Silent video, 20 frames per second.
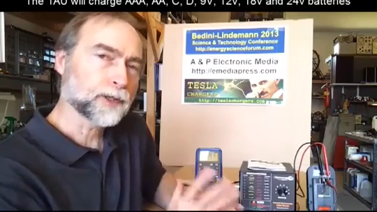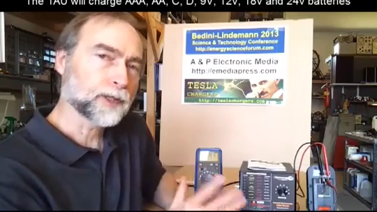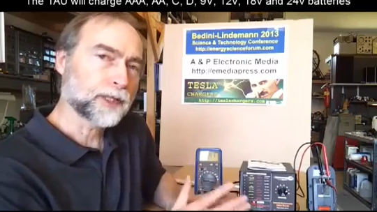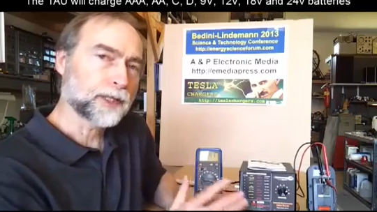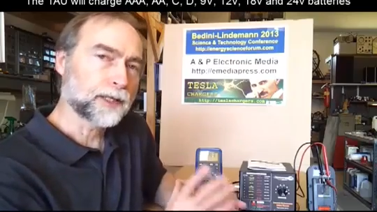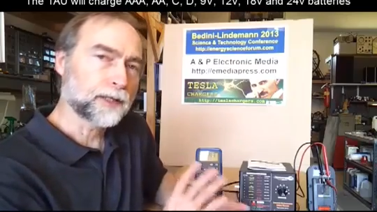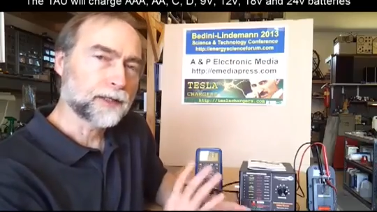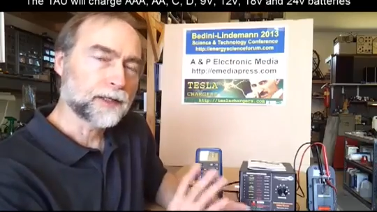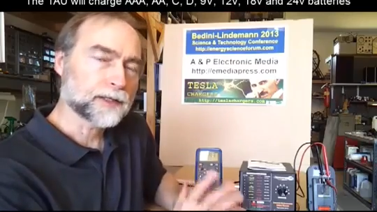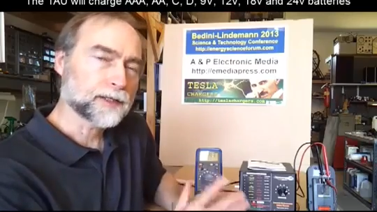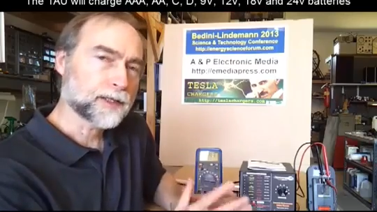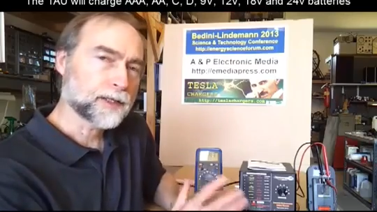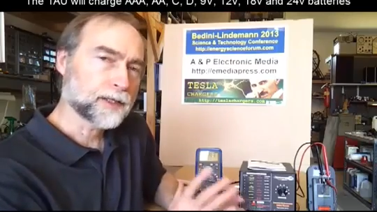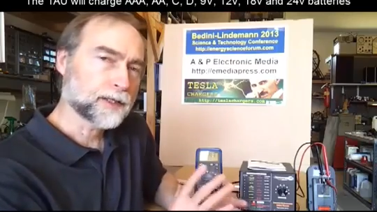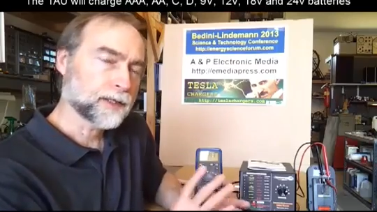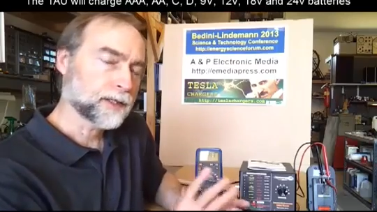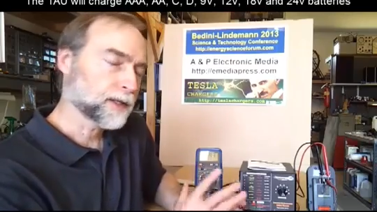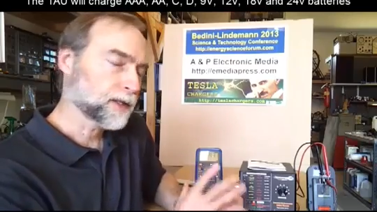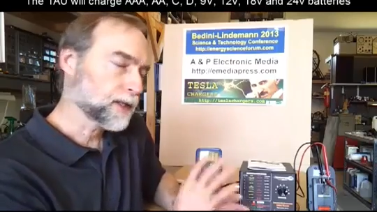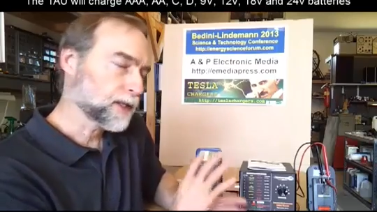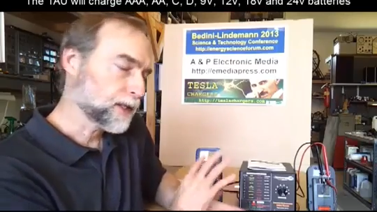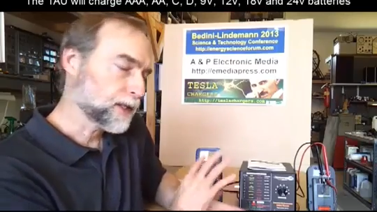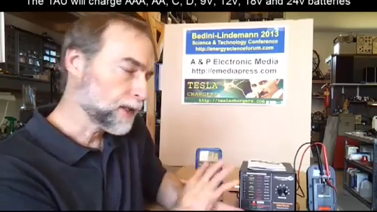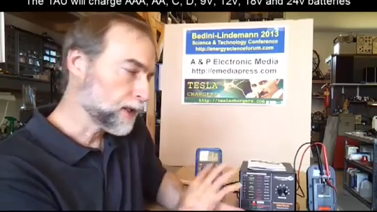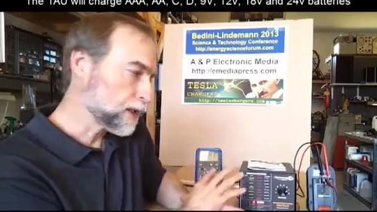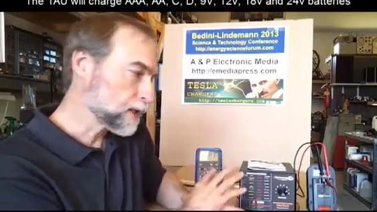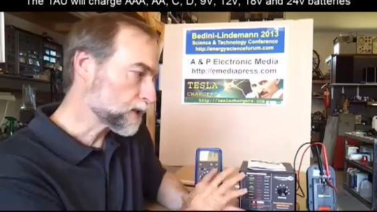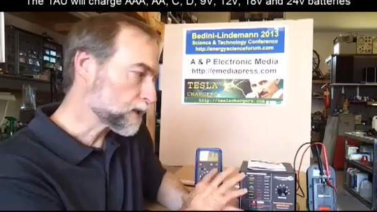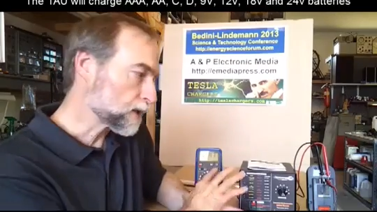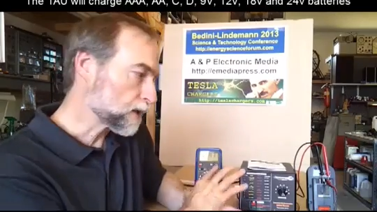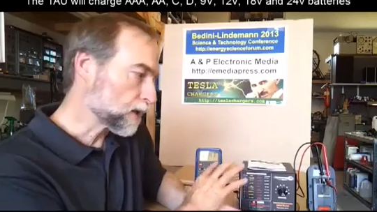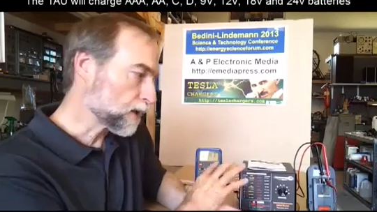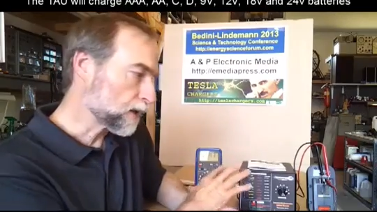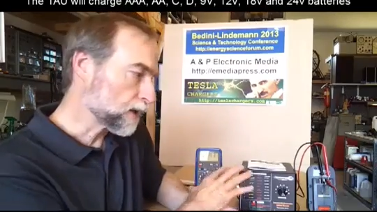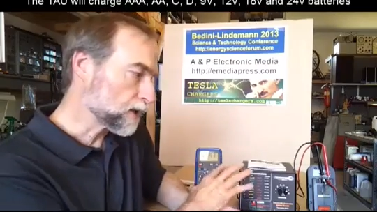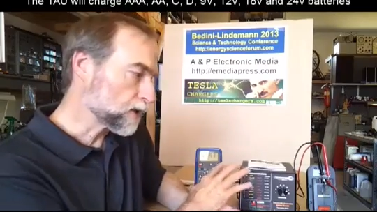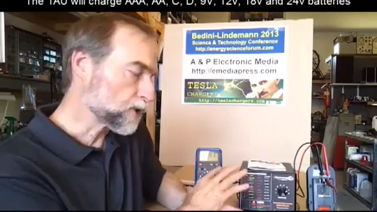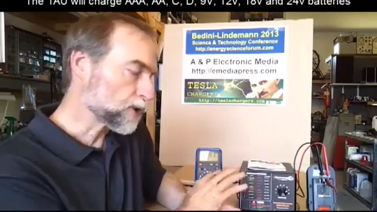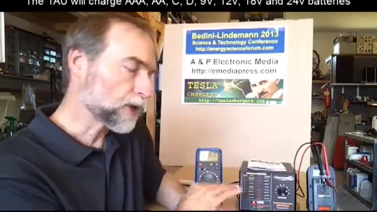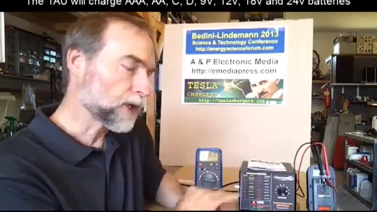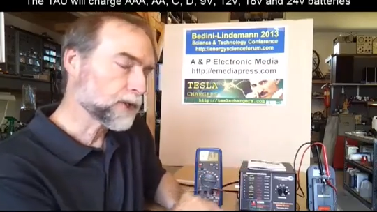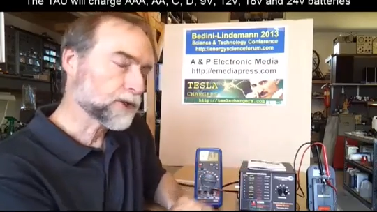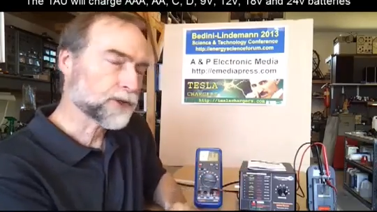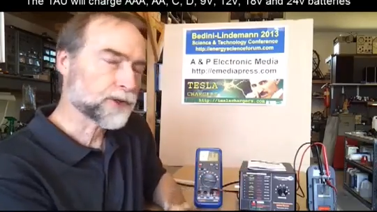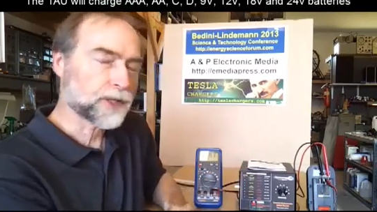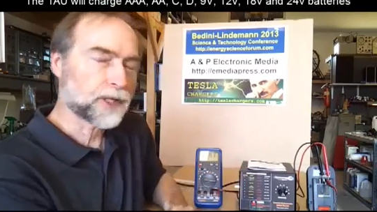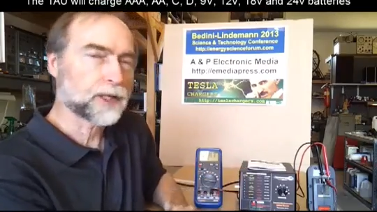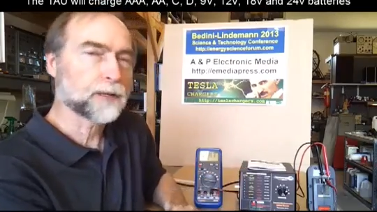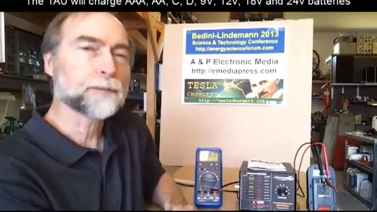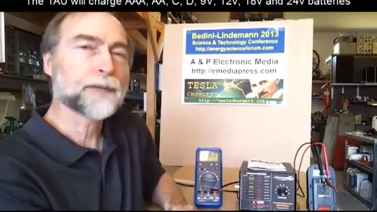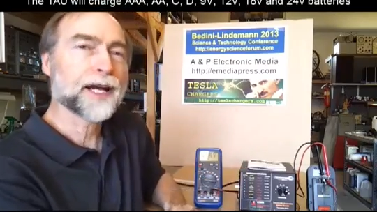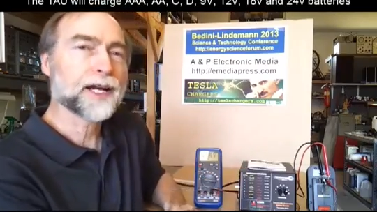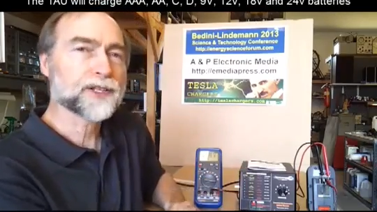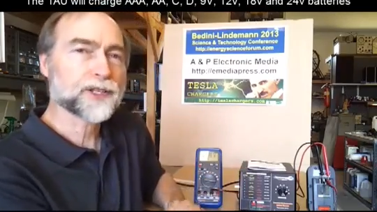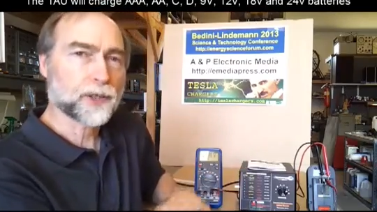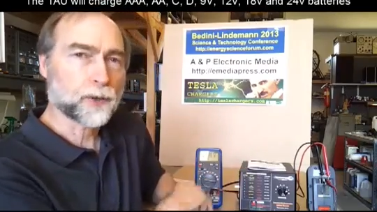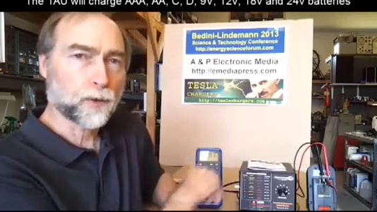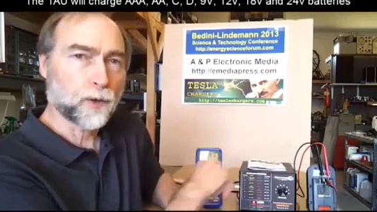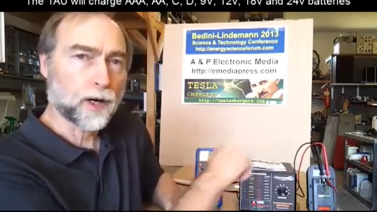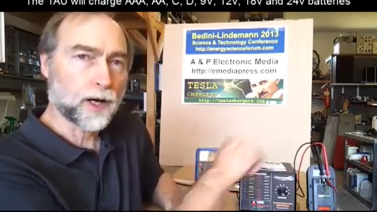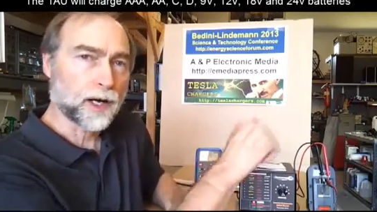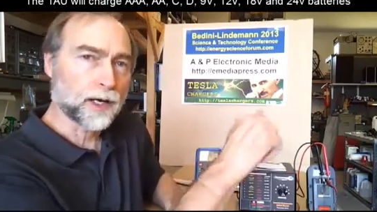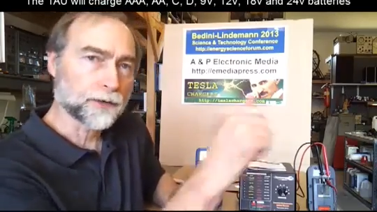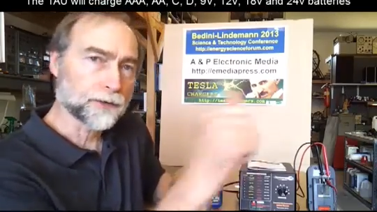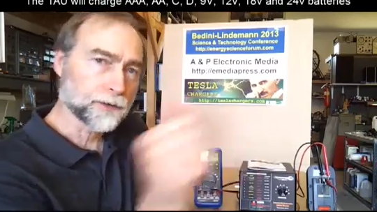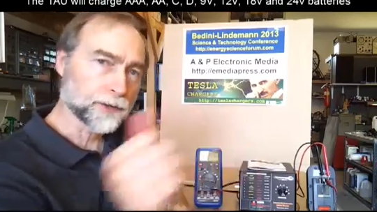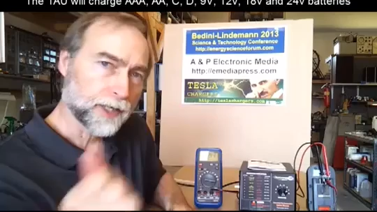really, these chargers aren't a magic wand.